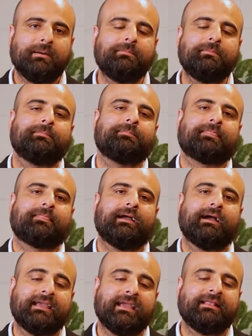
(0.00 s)
up,
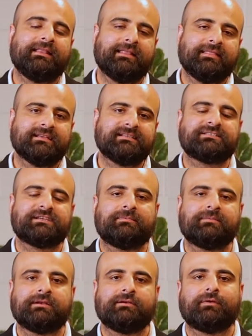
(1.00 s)
again, in this
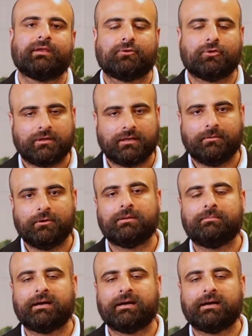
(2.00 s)
chapter, we talked about the